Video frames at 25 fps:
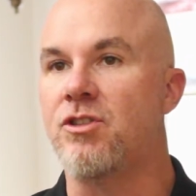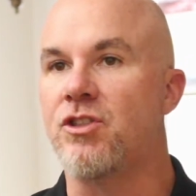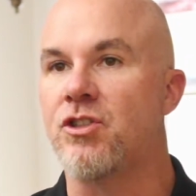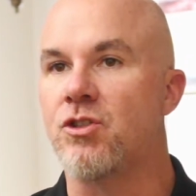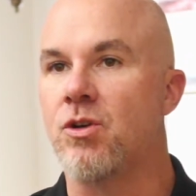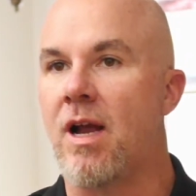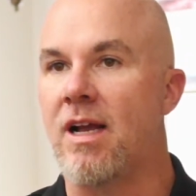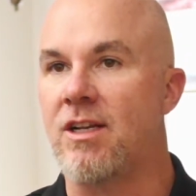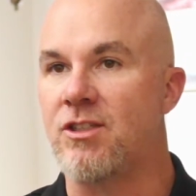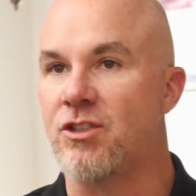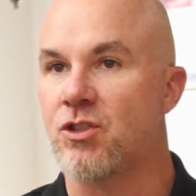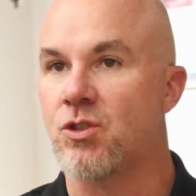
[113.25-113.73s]

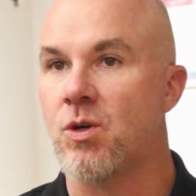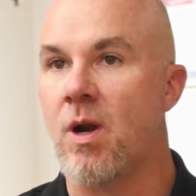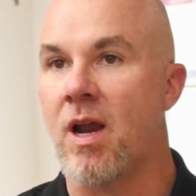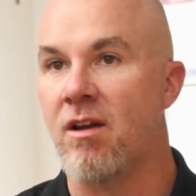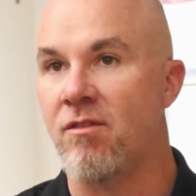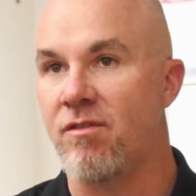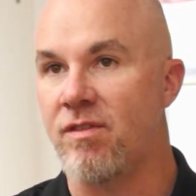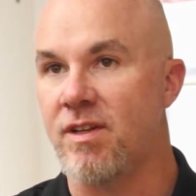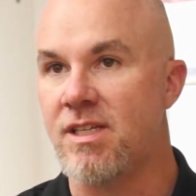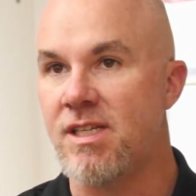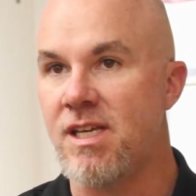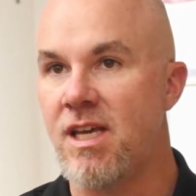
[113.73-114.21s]
stress,
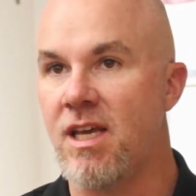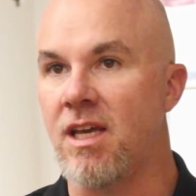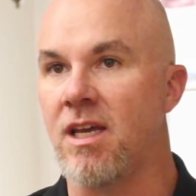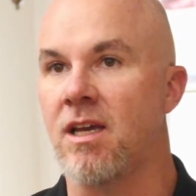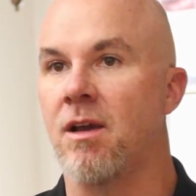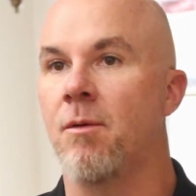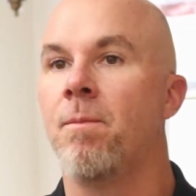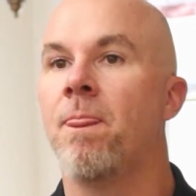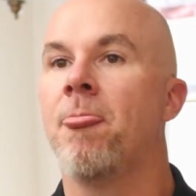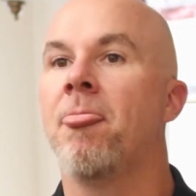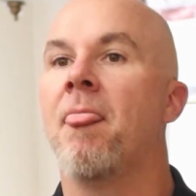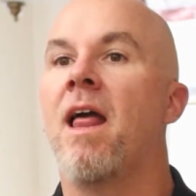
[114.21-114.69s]
strain,
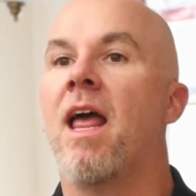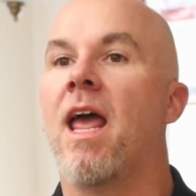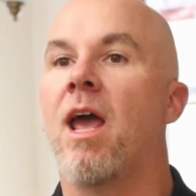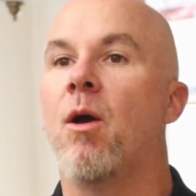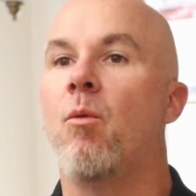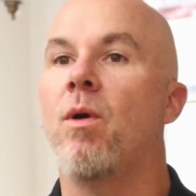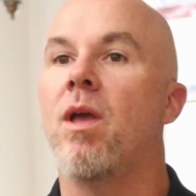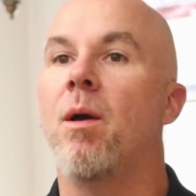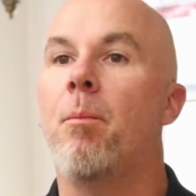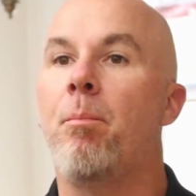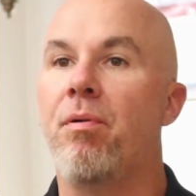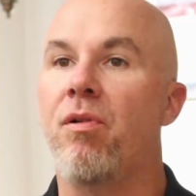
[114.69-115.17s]
fatigue,
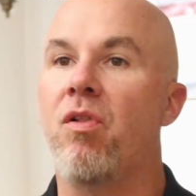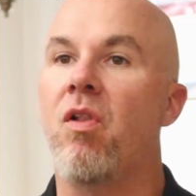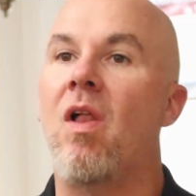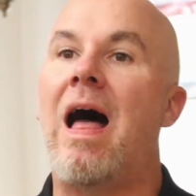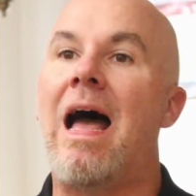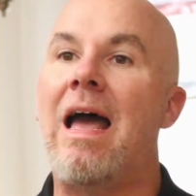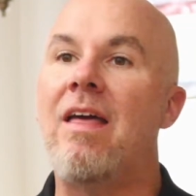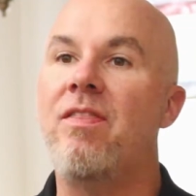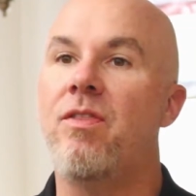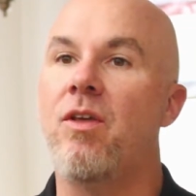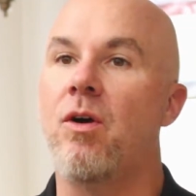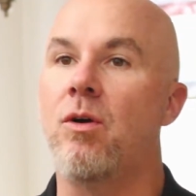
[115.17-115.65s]
and we
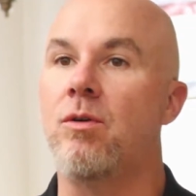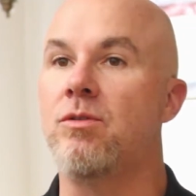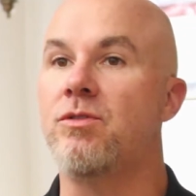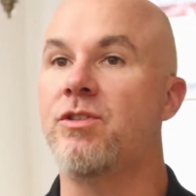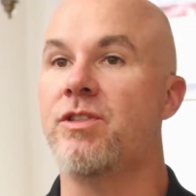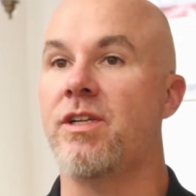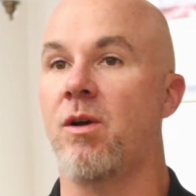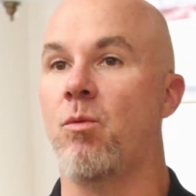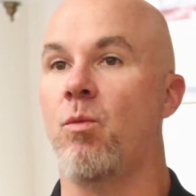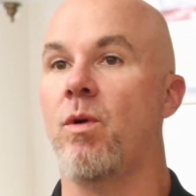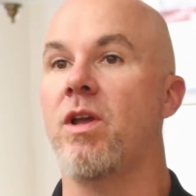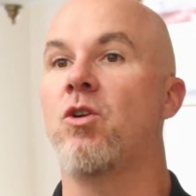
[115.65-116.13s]
applied
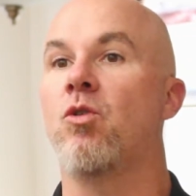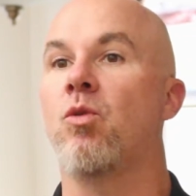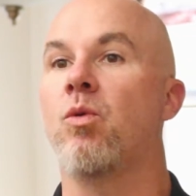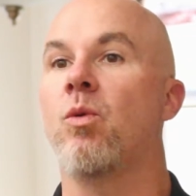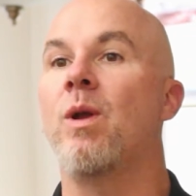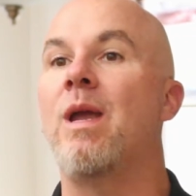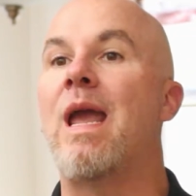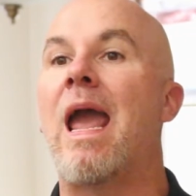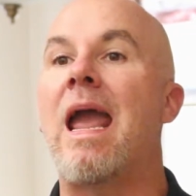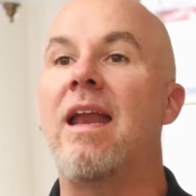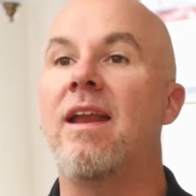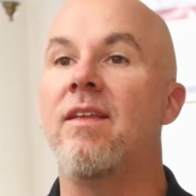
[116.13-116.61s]
those and we
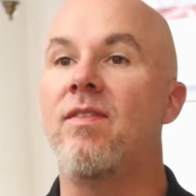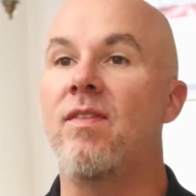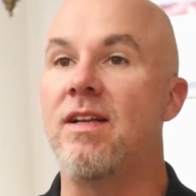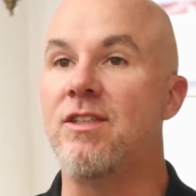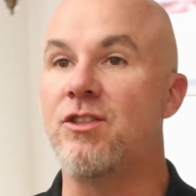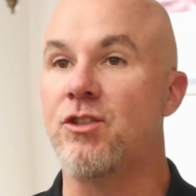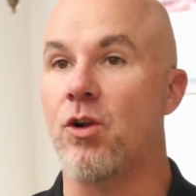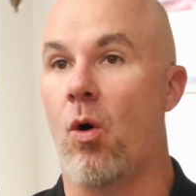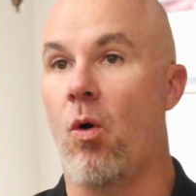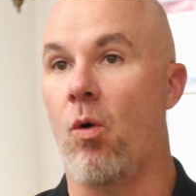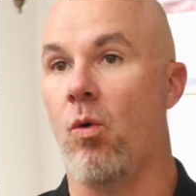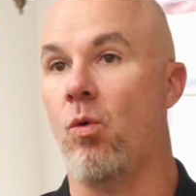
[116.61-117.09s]
created
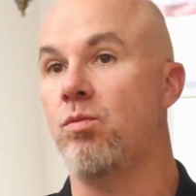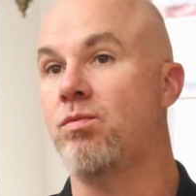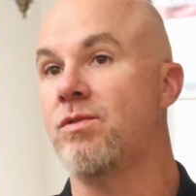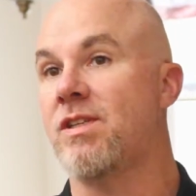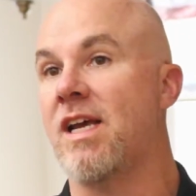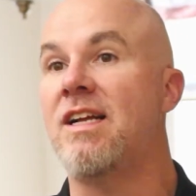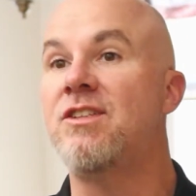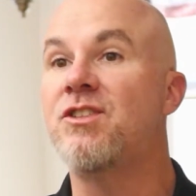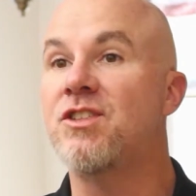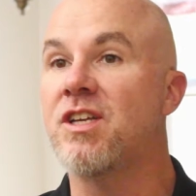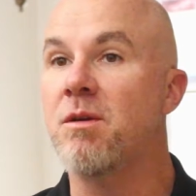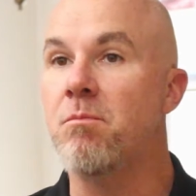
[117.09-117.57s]
this whole
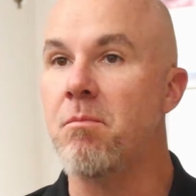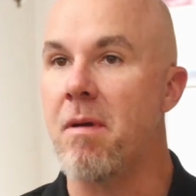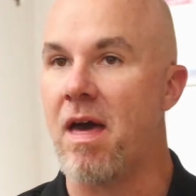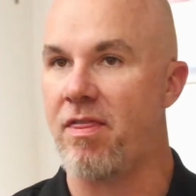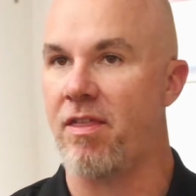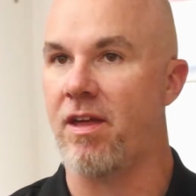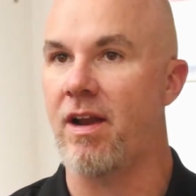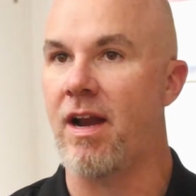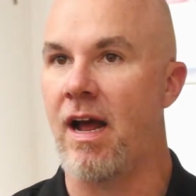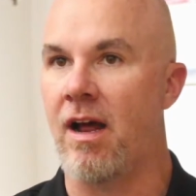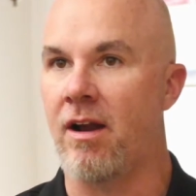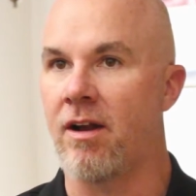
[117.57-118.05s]
testing
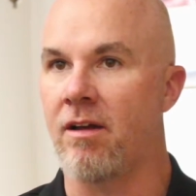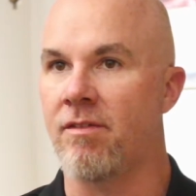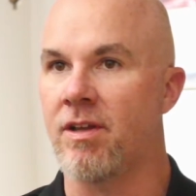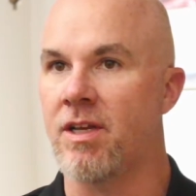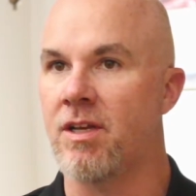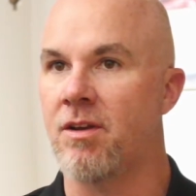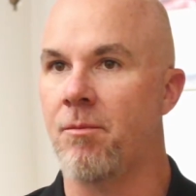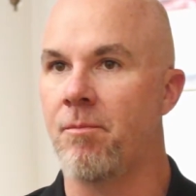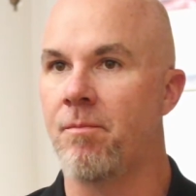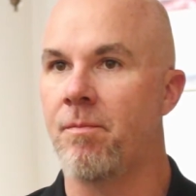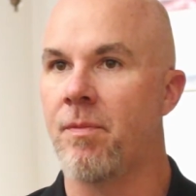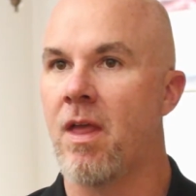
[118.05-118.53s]
method out
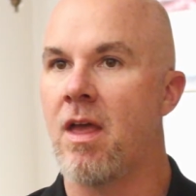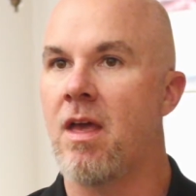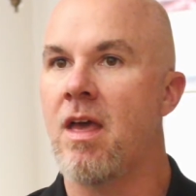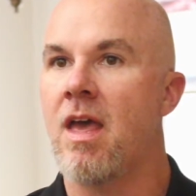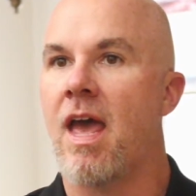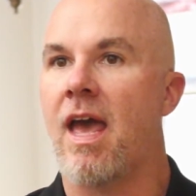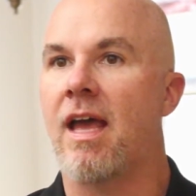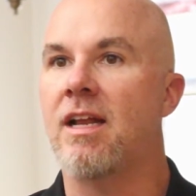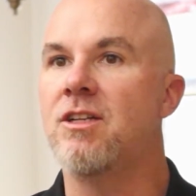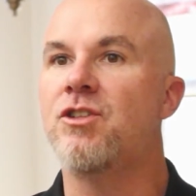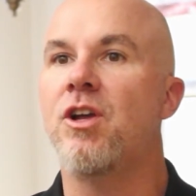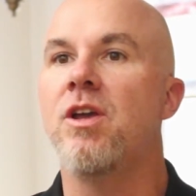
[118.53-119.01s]
of it.
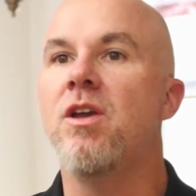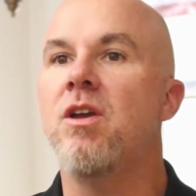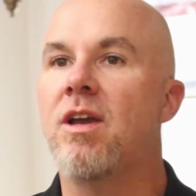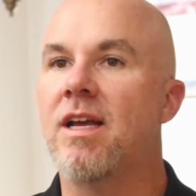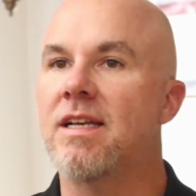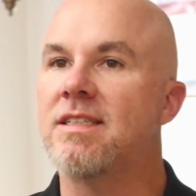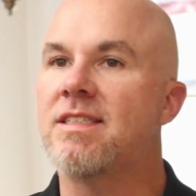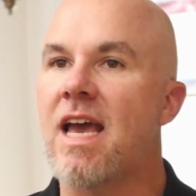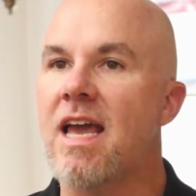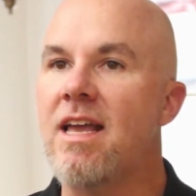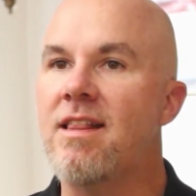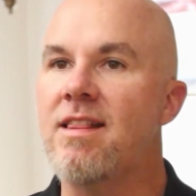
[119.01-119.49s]
And so
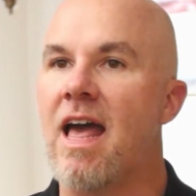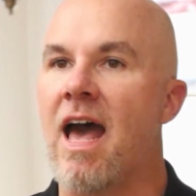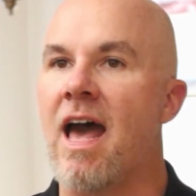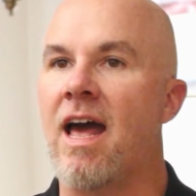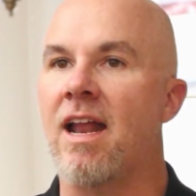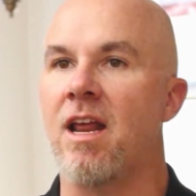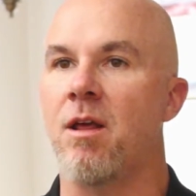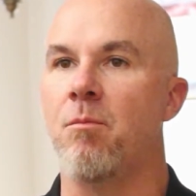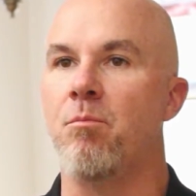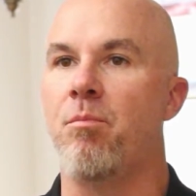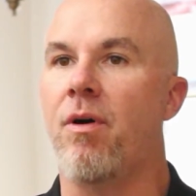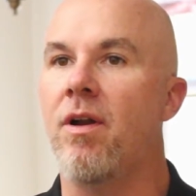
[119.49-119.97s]
you can take
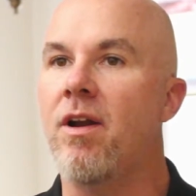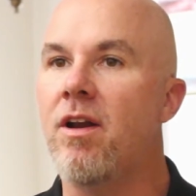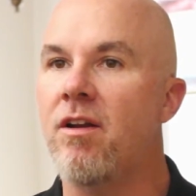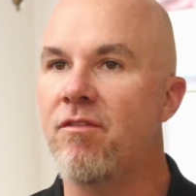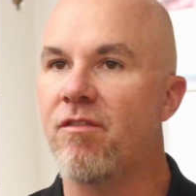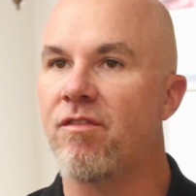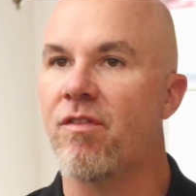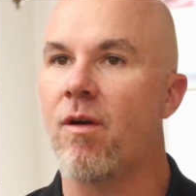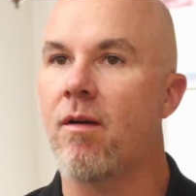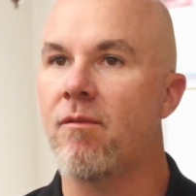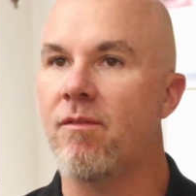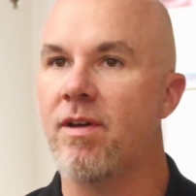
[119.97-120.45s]
that and put
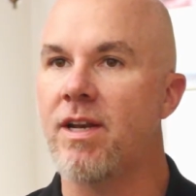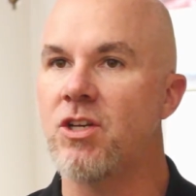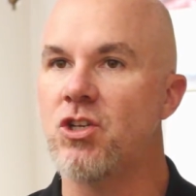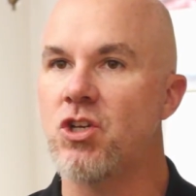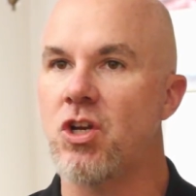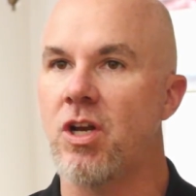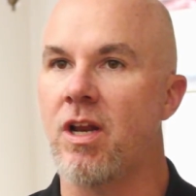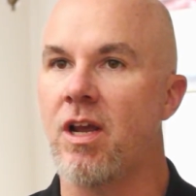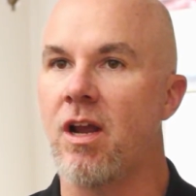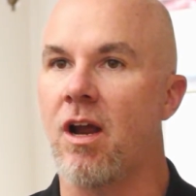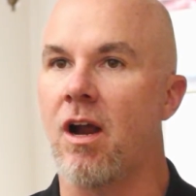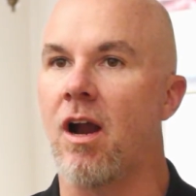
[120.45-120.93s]
it in front of an
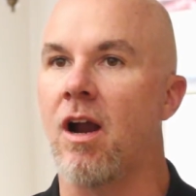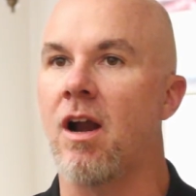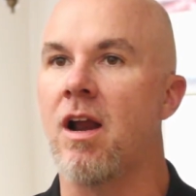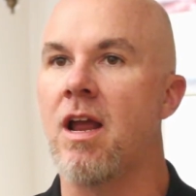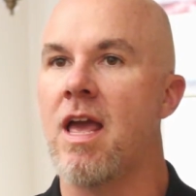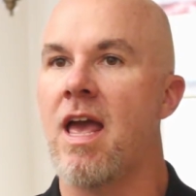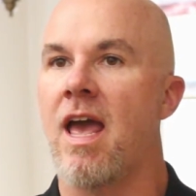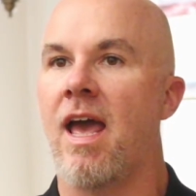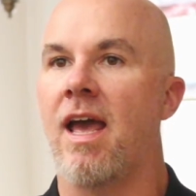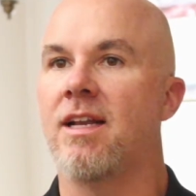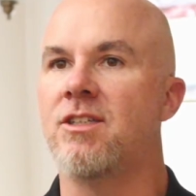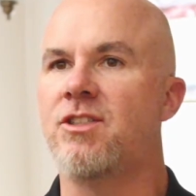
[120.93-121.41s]

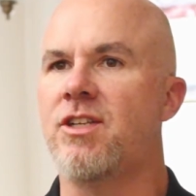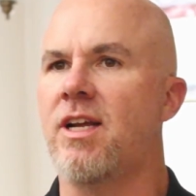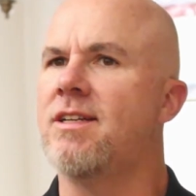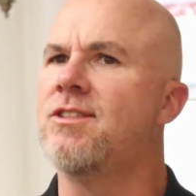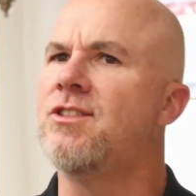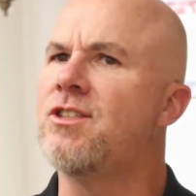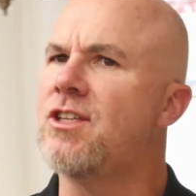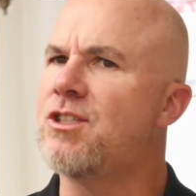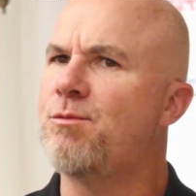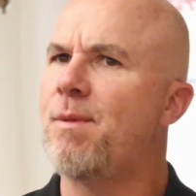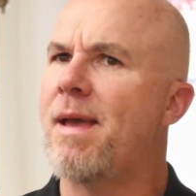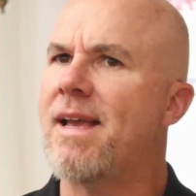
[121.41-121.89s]
engineer and
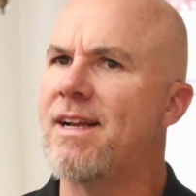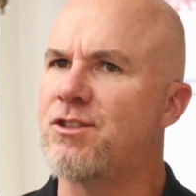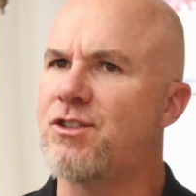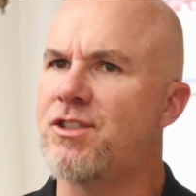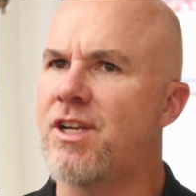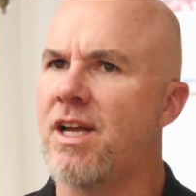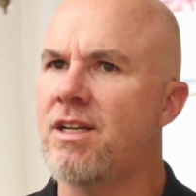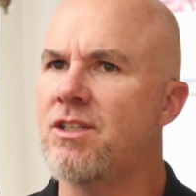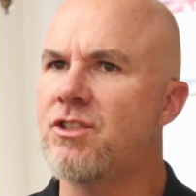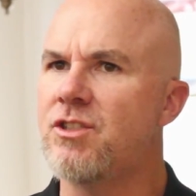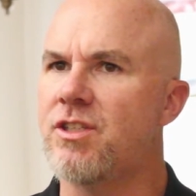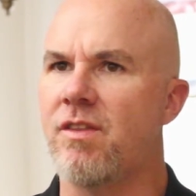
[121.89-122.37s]
say, does this make
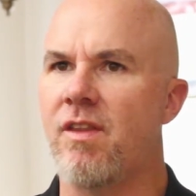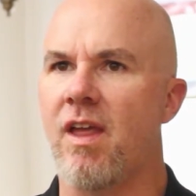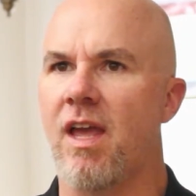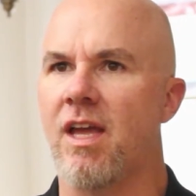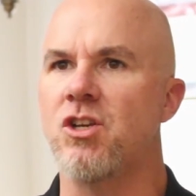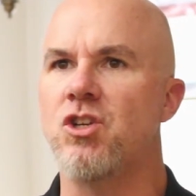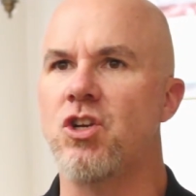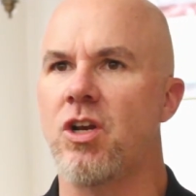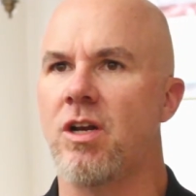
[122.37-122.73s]
sense? And the